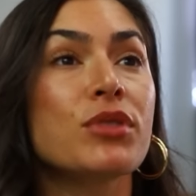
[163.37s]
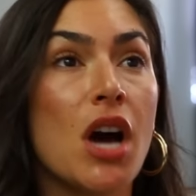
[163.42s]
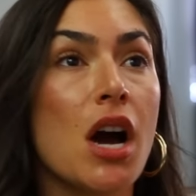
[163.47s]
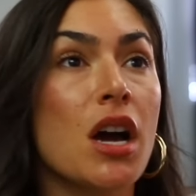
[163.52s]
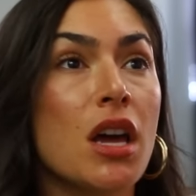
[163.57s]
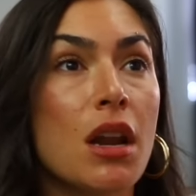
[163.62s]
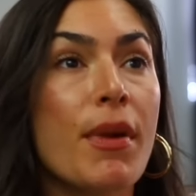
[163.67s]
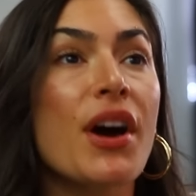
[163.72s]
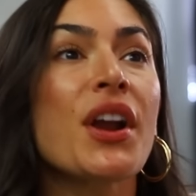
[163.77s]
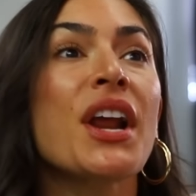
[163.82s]
I'm
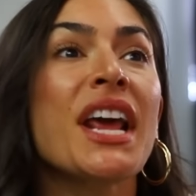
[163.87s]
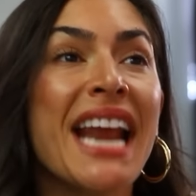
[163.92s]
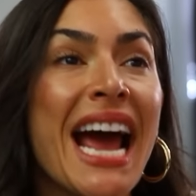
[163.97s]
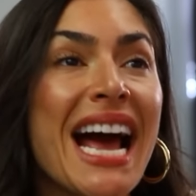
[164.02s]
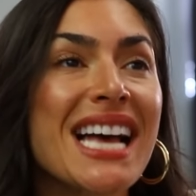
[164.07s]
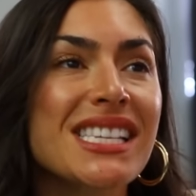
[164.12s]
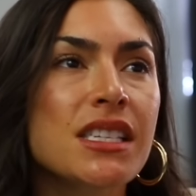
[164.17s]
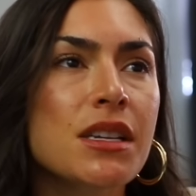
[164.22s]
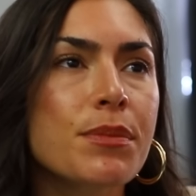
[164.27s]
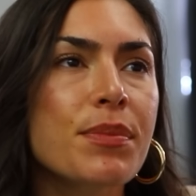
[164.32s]
talking about. It
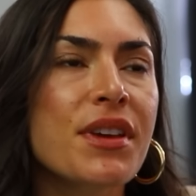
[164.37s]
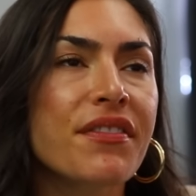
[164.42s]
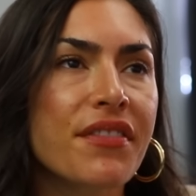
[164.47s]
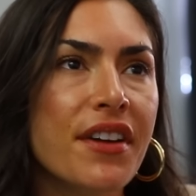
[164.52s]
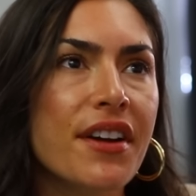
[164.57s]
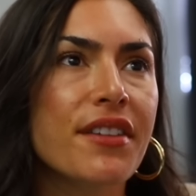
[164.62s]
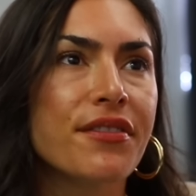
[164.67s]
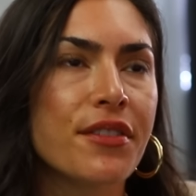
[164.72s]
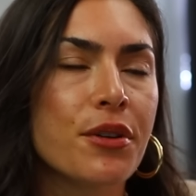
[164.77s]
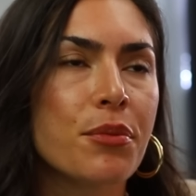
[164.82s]
has to be
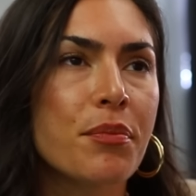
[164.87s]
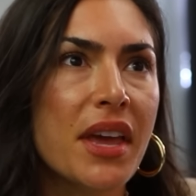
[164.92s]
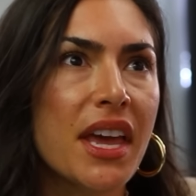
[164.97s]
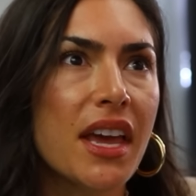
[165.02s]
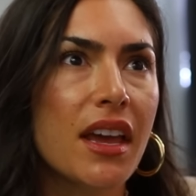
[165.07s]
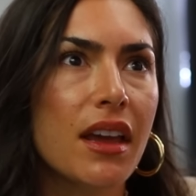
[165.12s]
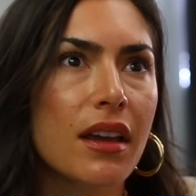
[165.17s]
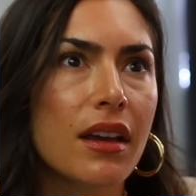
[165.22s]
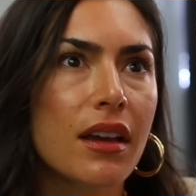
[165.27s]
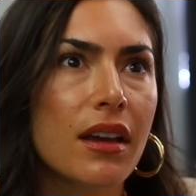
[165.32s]
fair for
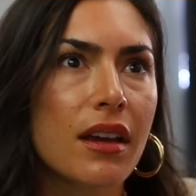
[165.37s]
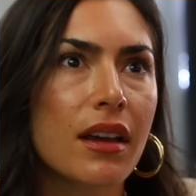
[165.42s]
me.